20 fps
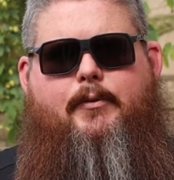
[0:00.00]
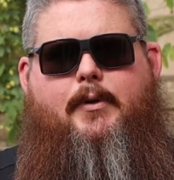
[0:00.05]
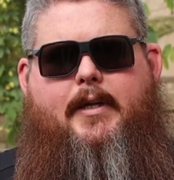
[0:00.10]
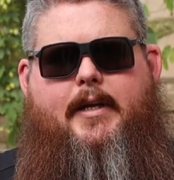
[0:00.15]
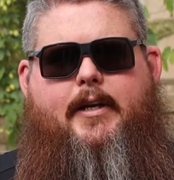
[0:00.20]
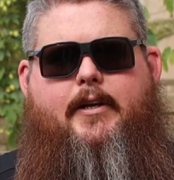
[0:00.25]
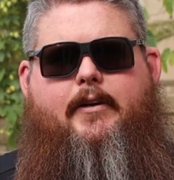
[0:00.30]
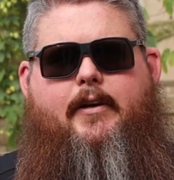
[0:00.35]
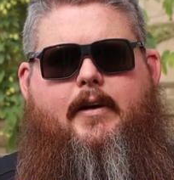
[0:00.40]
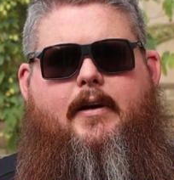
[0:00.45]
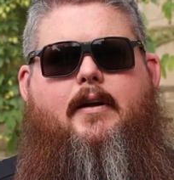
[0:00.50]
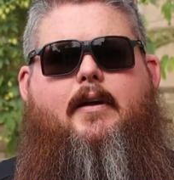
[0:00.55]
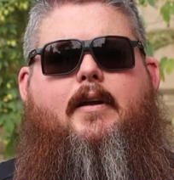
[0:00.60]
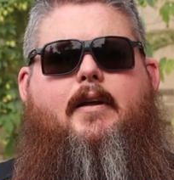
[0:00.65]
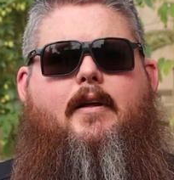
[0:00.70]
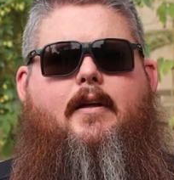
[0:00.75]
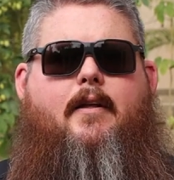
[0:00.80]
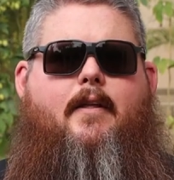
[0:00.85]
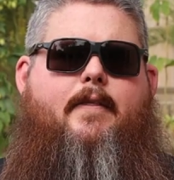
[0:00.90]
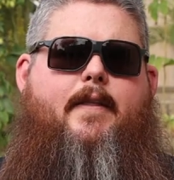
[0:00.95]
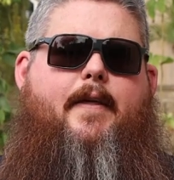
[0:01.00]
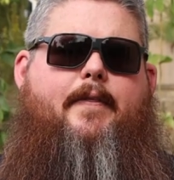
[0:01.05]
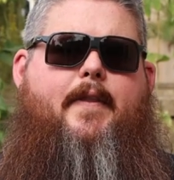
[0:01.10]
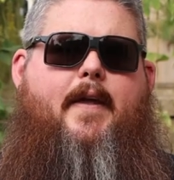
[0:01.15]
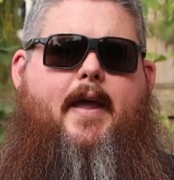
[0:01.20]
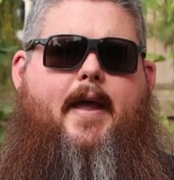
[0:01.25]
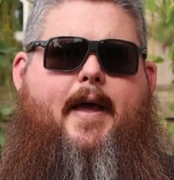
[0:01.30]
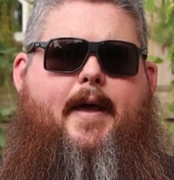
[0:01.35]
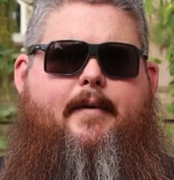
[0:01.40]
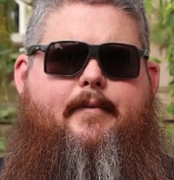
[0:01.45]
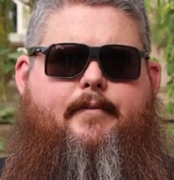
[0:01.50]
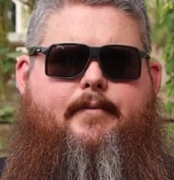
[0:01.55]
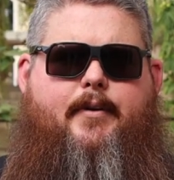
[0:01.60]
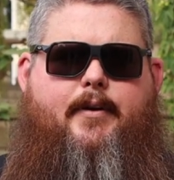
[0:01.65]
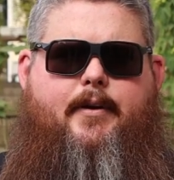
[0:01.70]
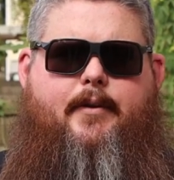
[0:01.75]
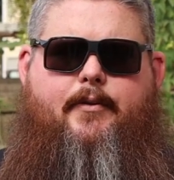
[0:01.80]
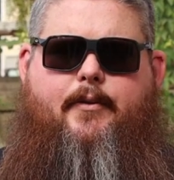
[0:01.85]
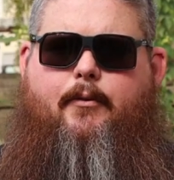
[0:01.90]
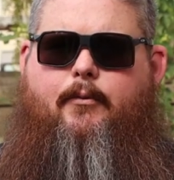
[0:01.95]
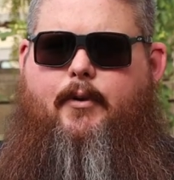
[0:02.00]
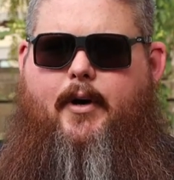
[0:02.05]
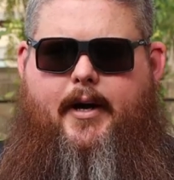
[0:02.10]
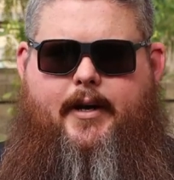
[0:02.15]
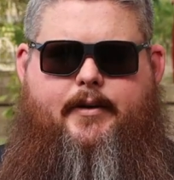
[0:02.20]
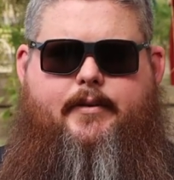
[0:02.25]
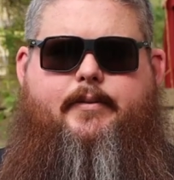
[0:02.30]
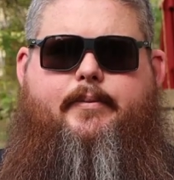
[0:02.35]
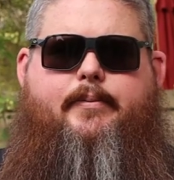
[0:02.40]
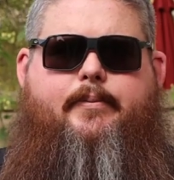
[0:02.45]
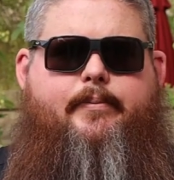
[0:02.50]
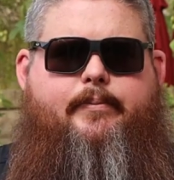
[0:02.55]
really good that they have the right